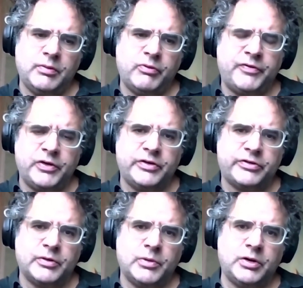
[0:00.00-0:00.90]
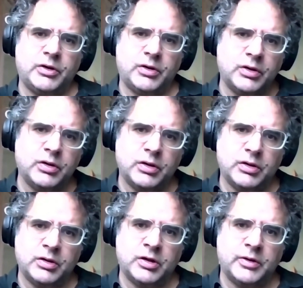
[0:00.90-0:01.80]
roughly similar.
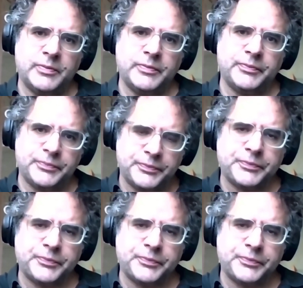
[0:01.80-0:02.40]
Okay. Um,